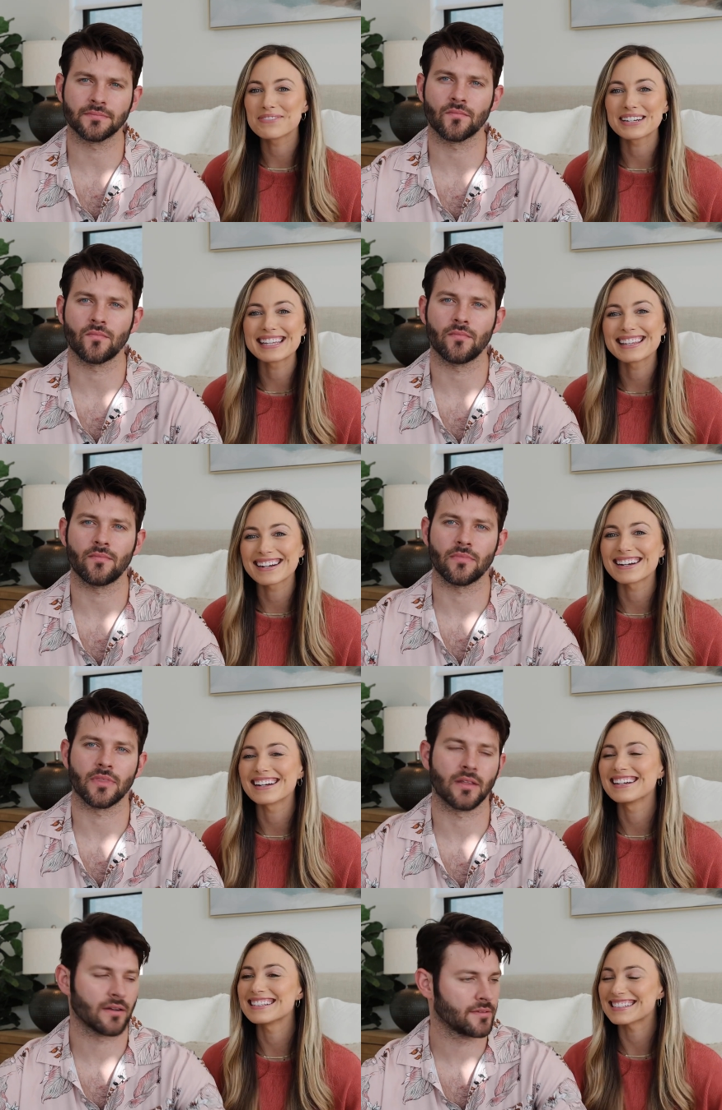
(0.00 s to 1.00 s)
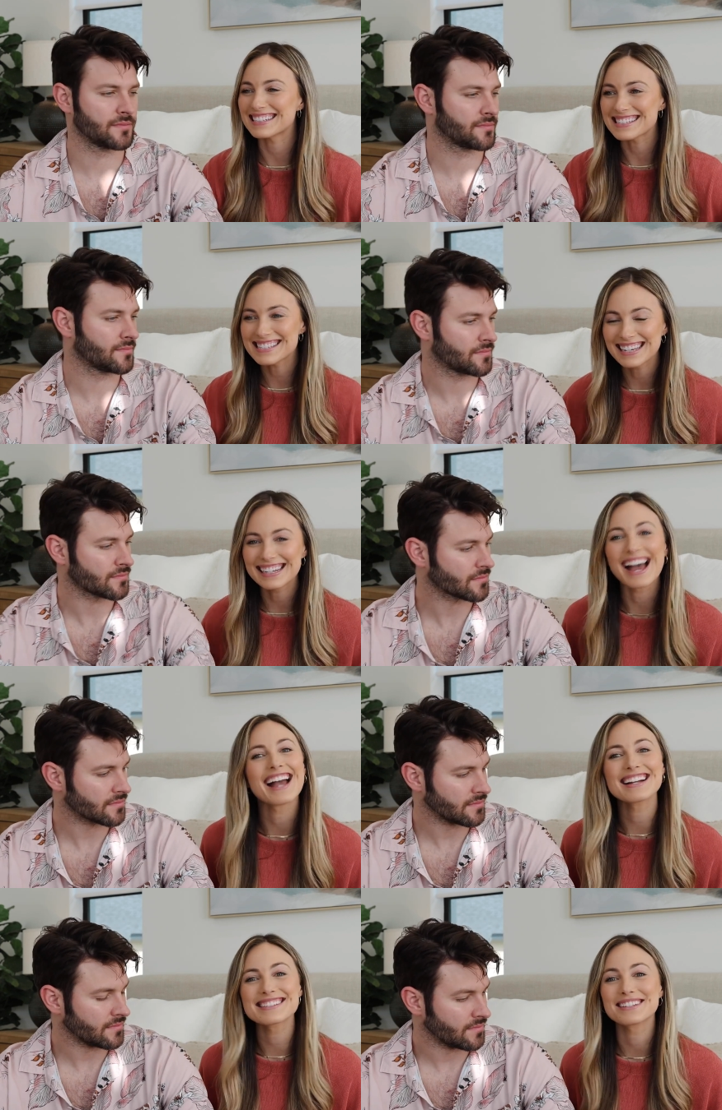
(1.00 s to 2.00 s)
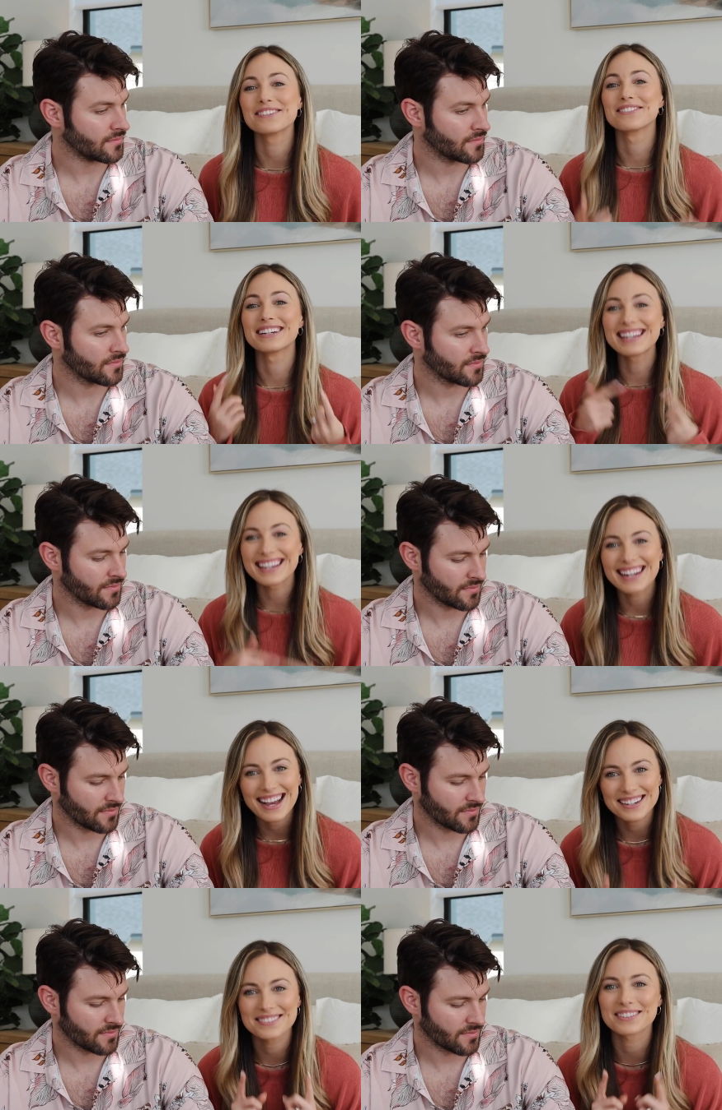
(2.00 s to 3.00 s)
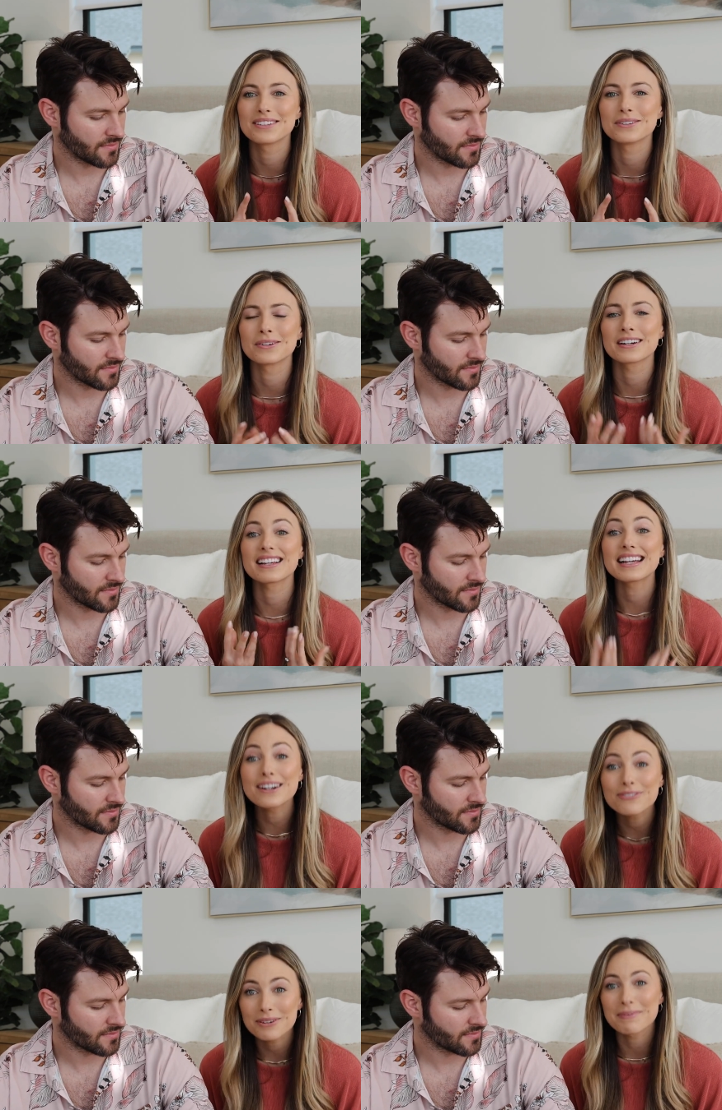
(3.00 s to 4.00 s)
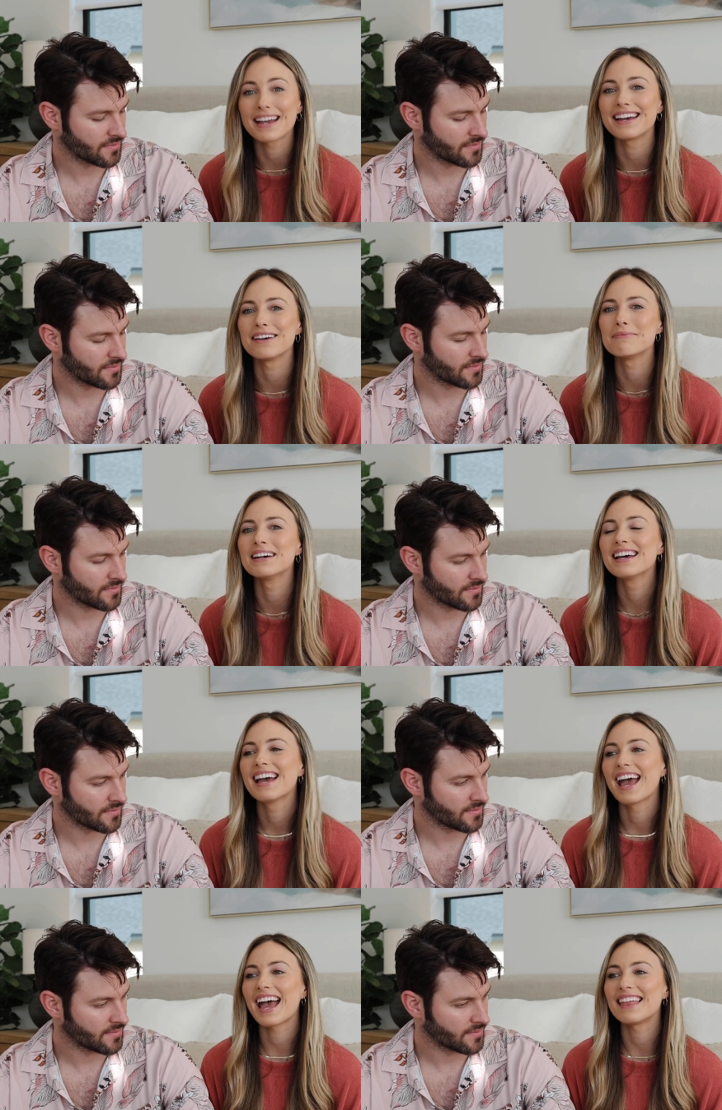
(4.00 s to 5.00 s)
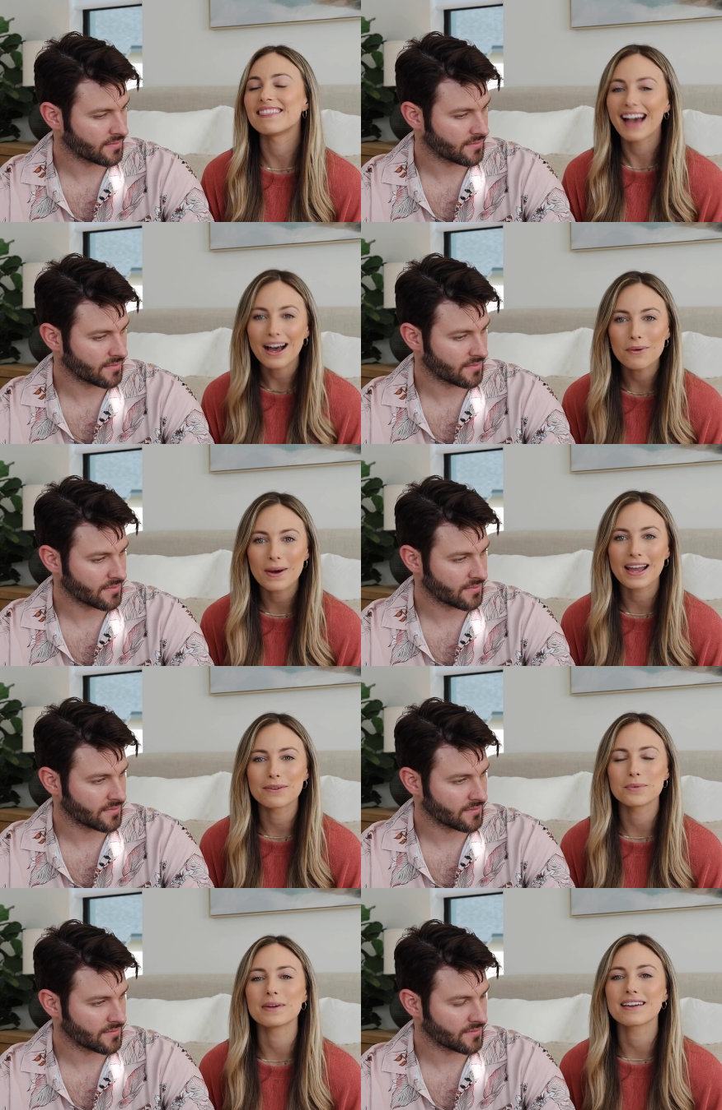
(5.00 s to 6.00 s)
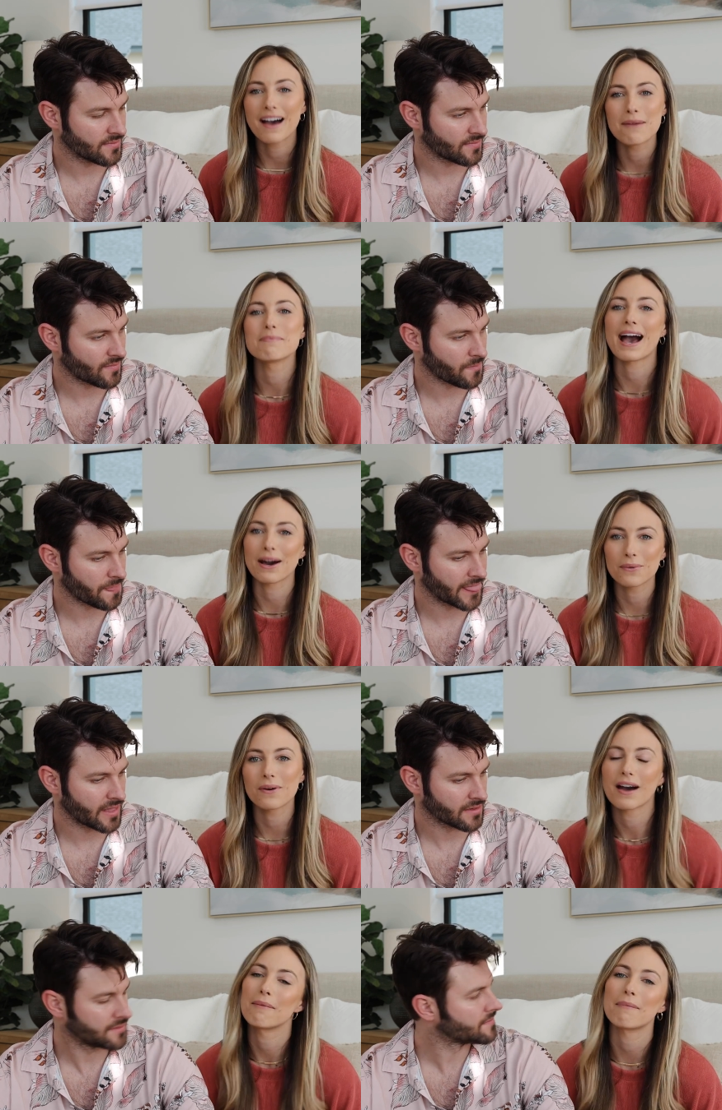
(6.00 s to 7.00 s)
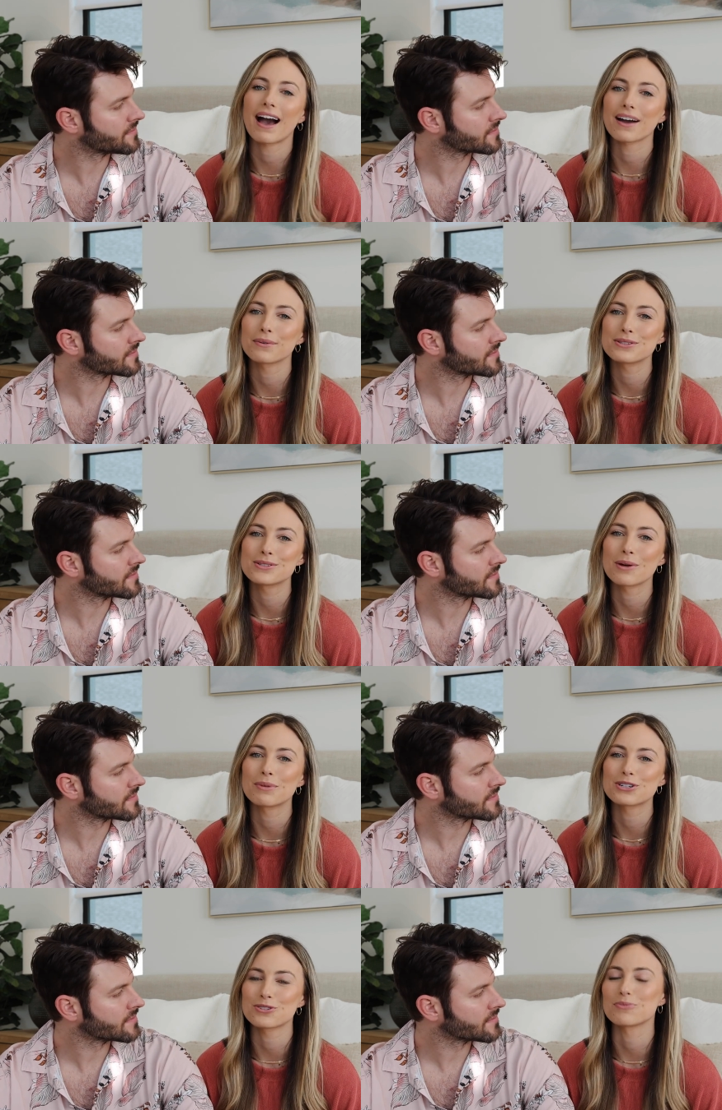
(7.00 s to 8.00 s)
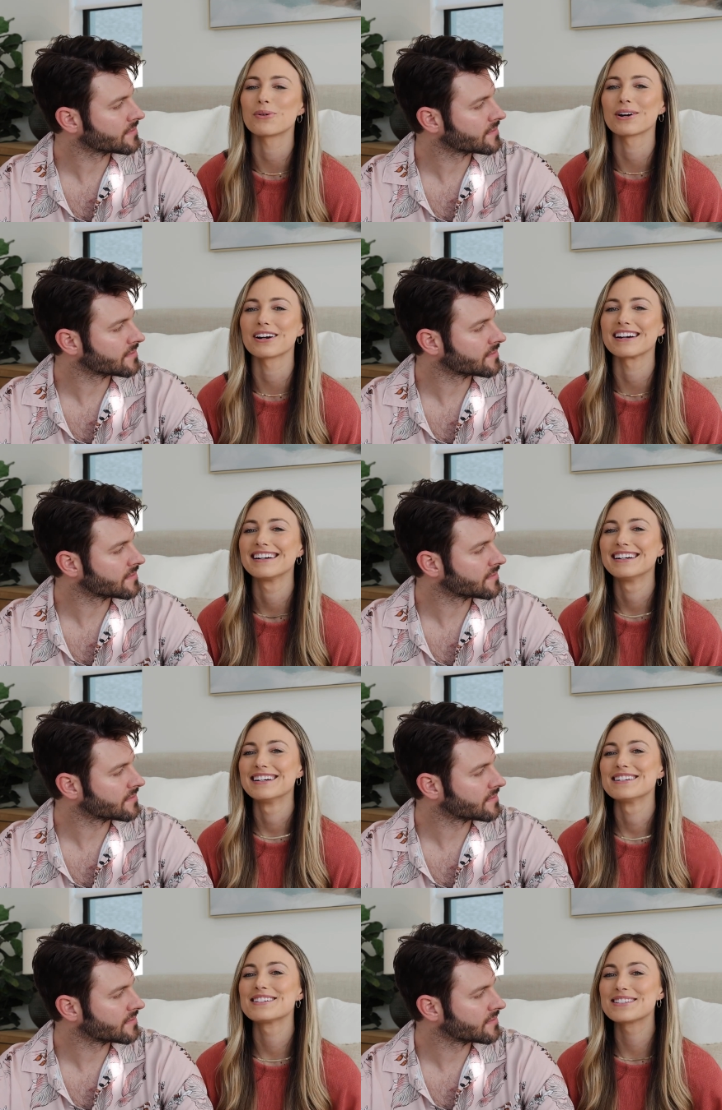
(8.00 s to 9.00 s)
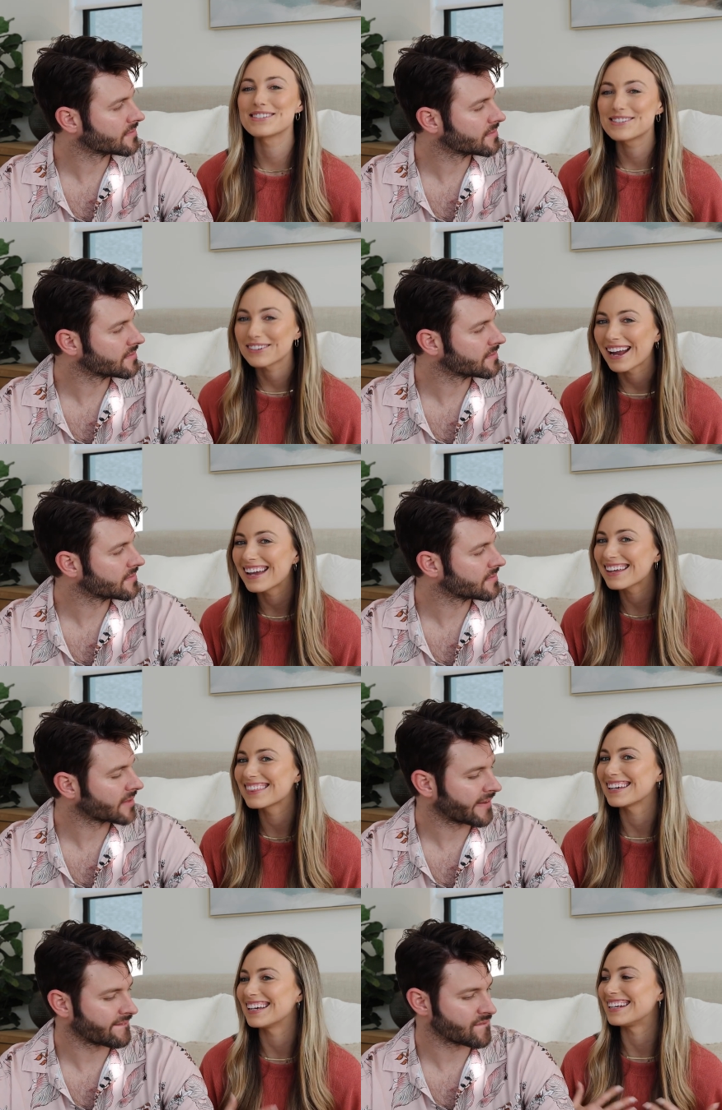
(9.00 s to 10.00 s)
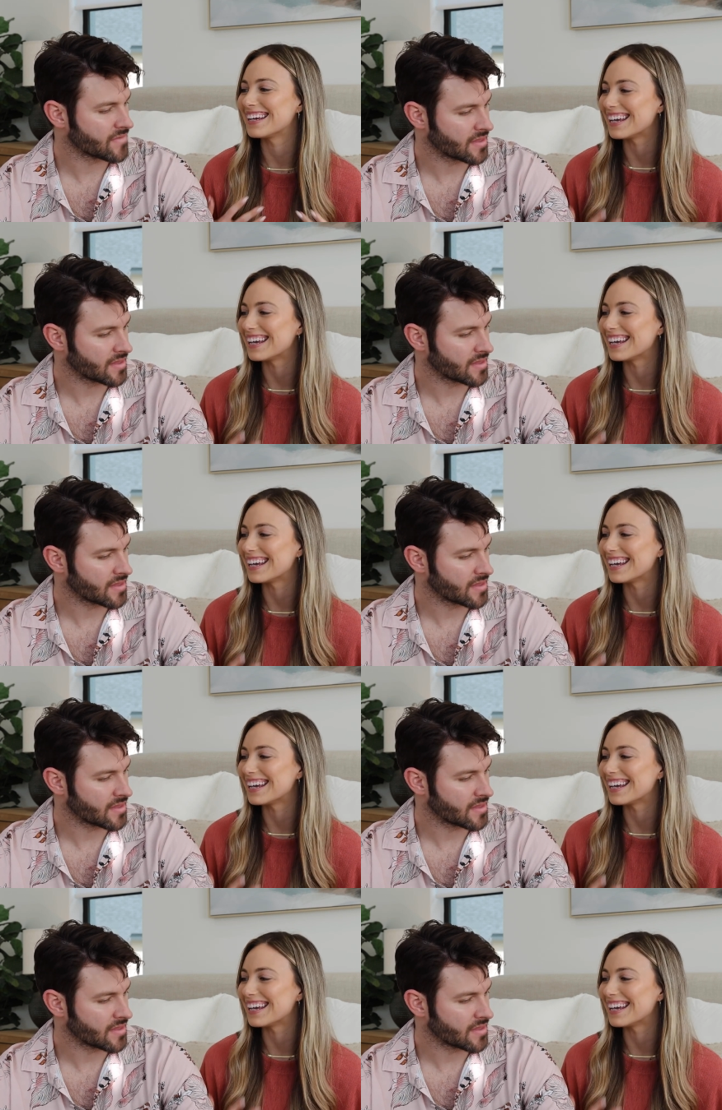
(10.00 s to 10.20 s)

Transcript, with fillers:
Speaker 1: breather, disconnect, reconnect with the Lord, hear from Him. And that way, when we come back, we'll come back with so much more strength and